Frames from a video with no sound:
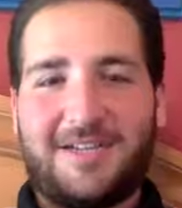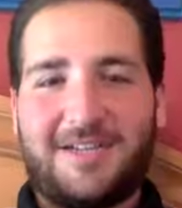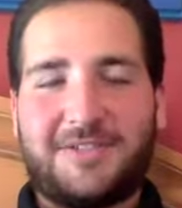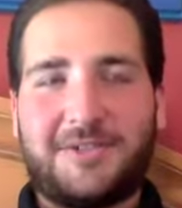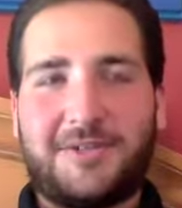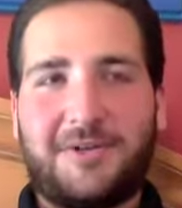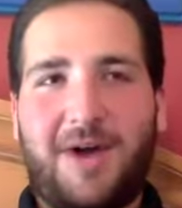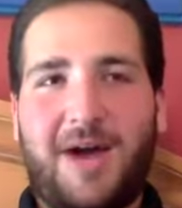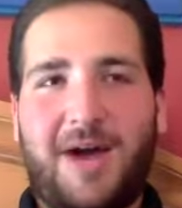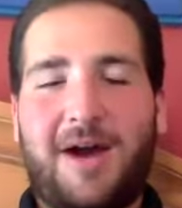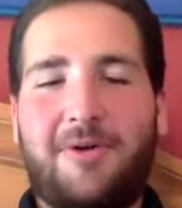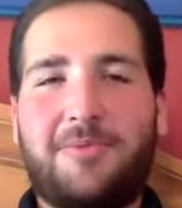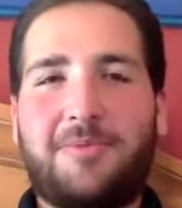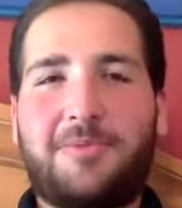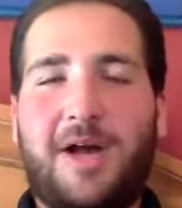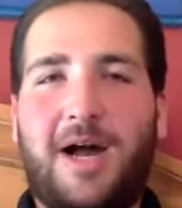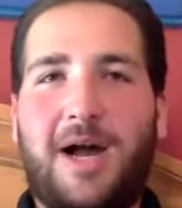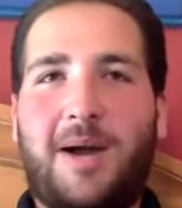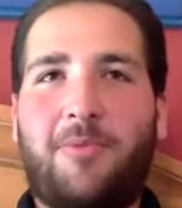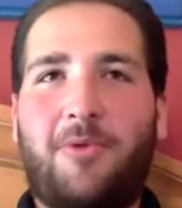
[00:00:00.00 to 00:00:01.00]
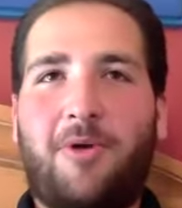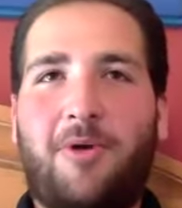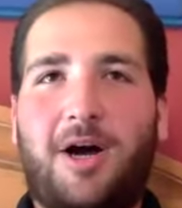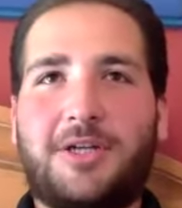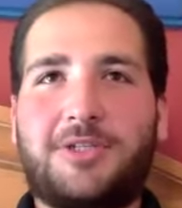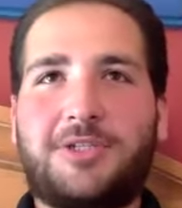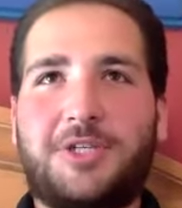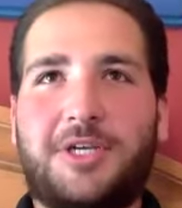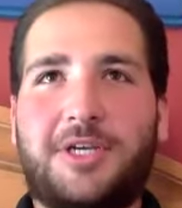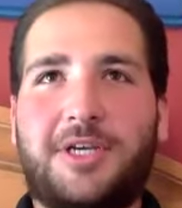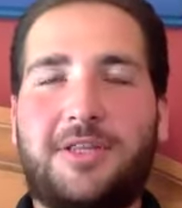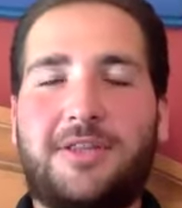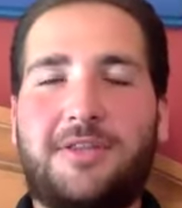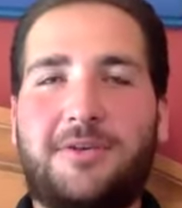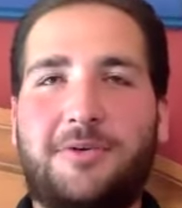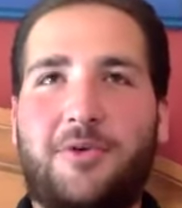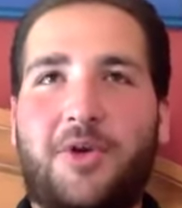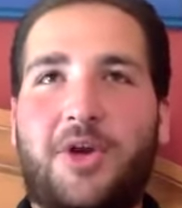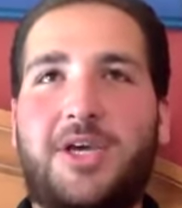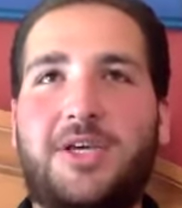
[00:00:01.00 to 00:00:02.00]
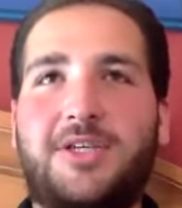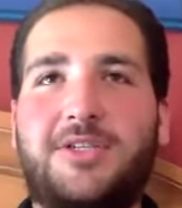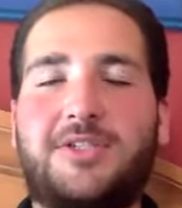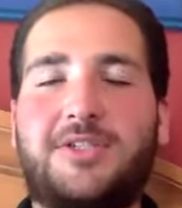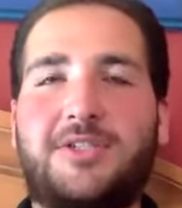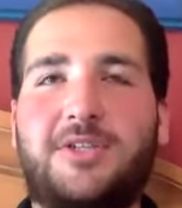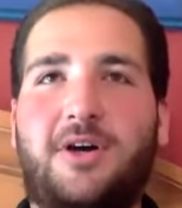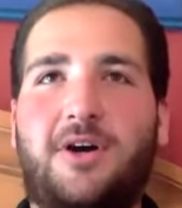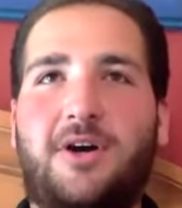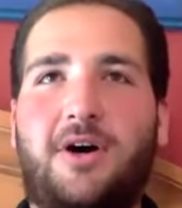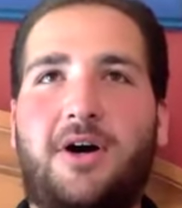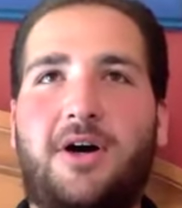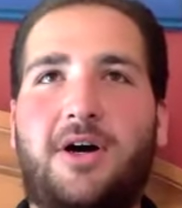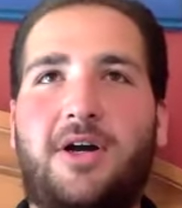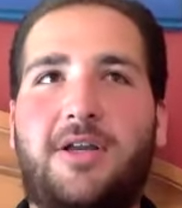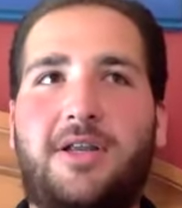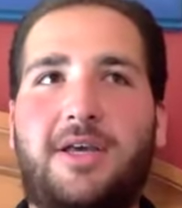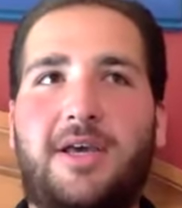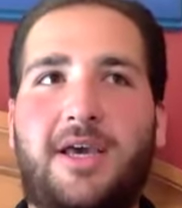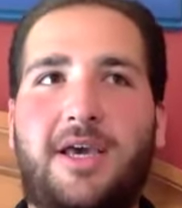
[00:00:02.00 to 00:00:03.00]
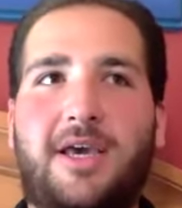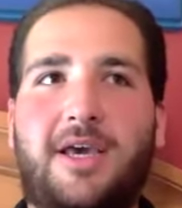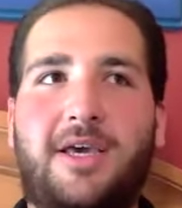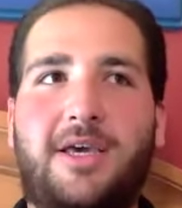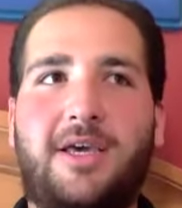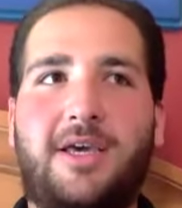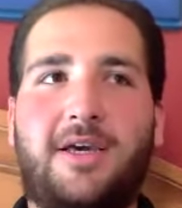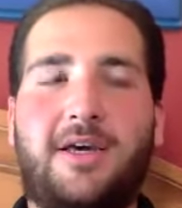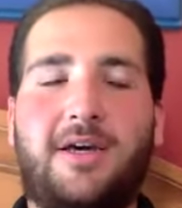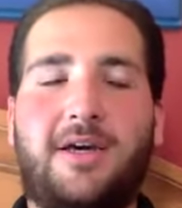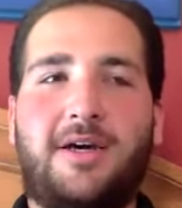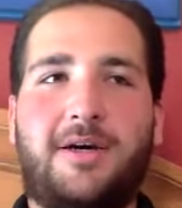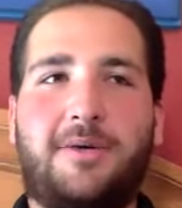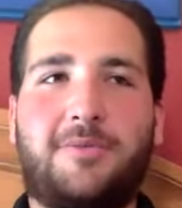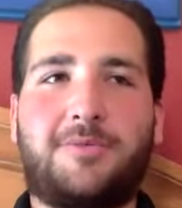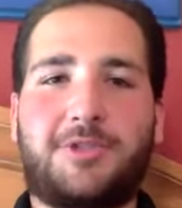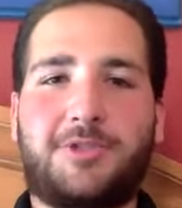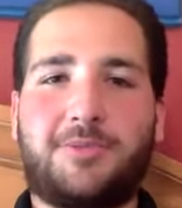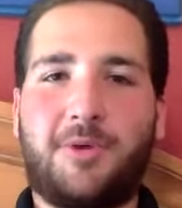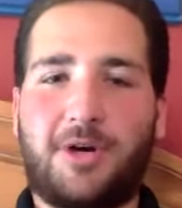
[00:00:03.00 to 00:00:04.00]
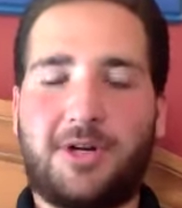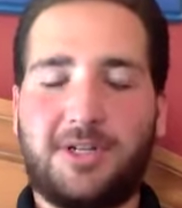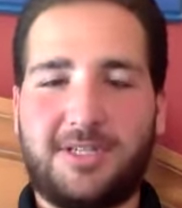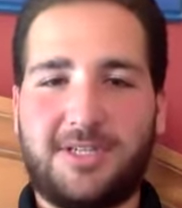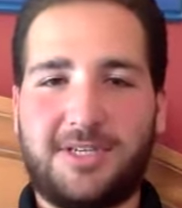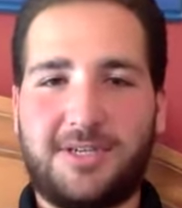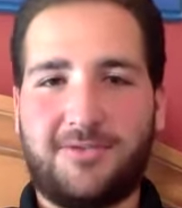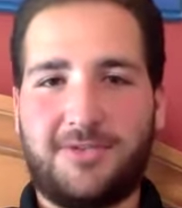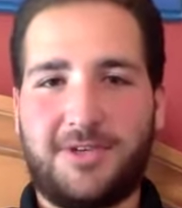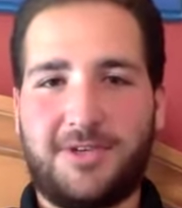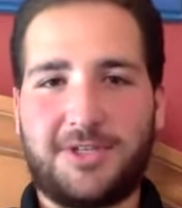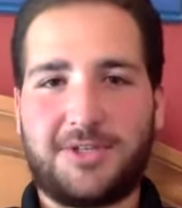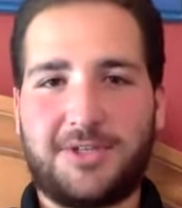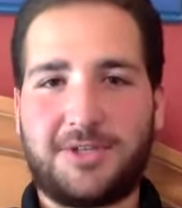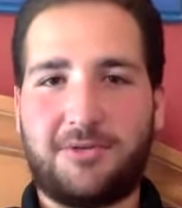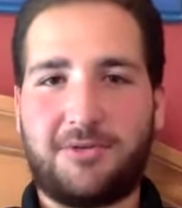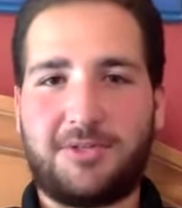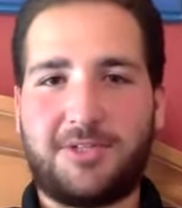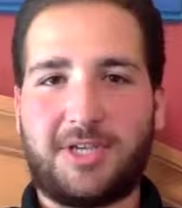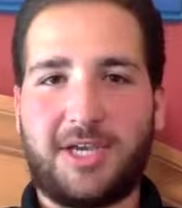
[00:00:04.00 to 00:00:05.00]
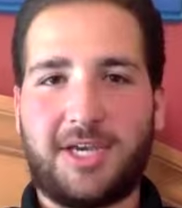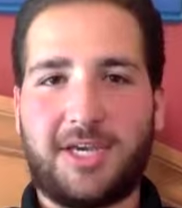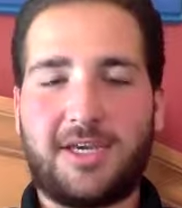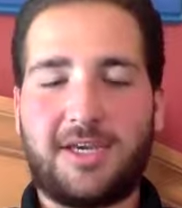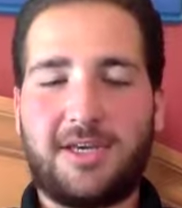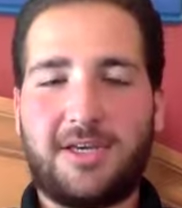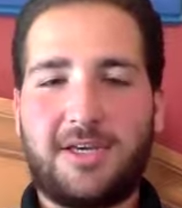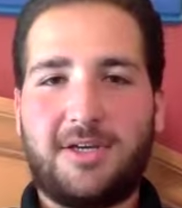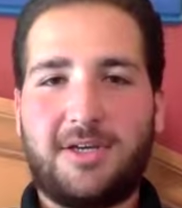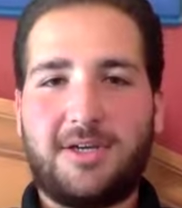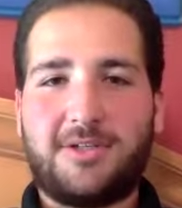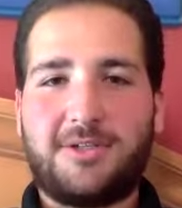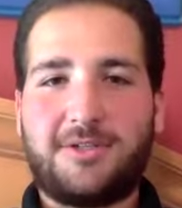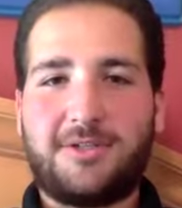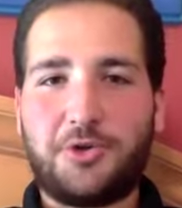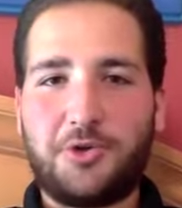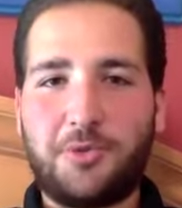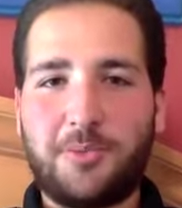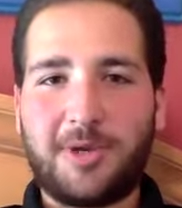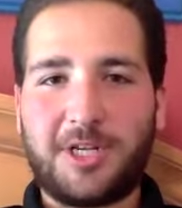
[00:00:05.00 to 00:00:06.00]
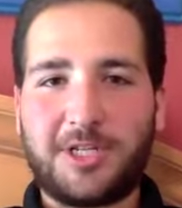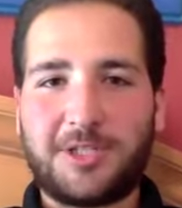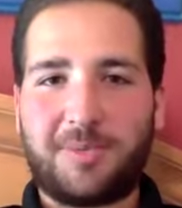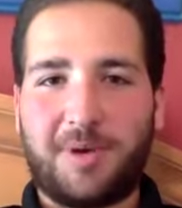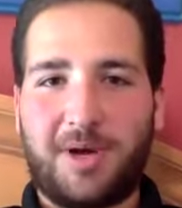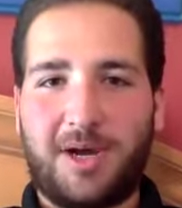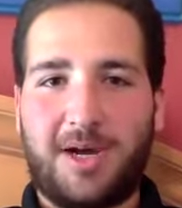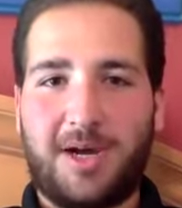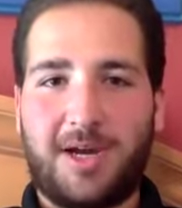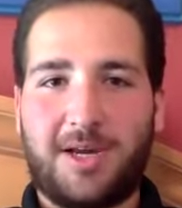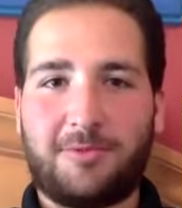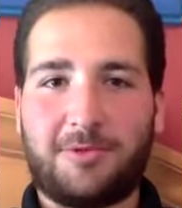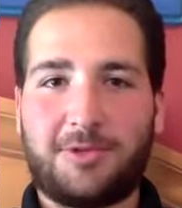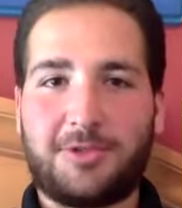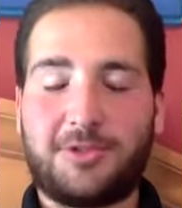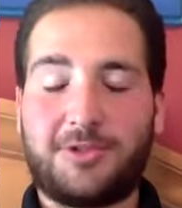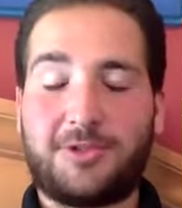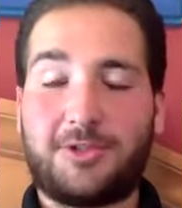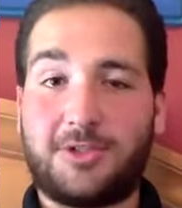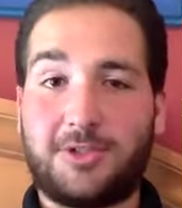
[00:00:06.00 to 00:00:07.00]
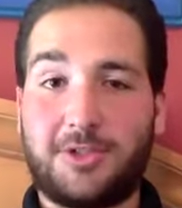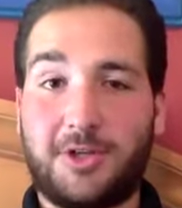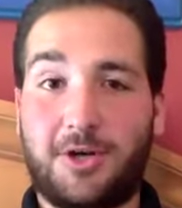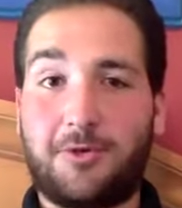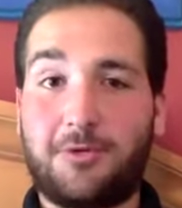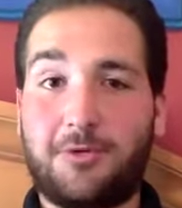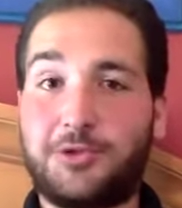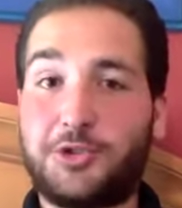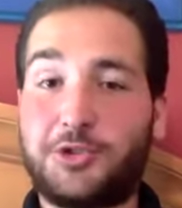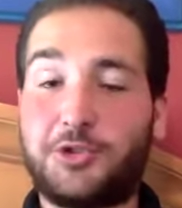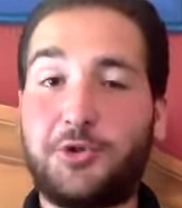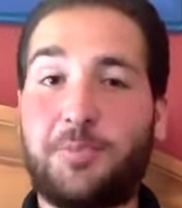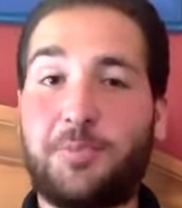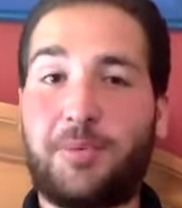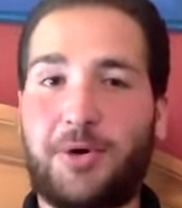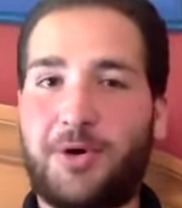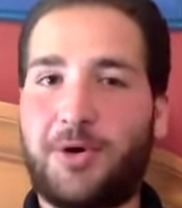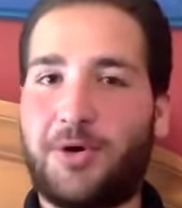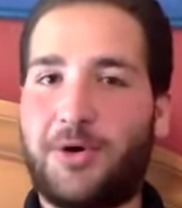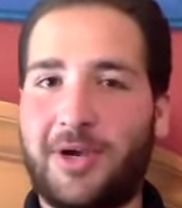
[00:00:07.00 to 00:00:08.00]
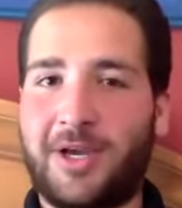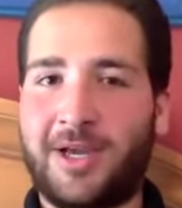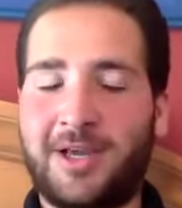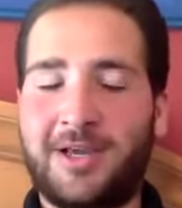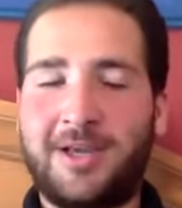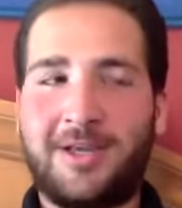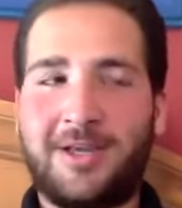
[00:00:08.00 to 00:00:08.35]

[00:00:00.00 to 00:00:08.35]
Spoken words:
so I'm watching the race on a smart TV. So it's like 2 minutes behind, which is so super annoying.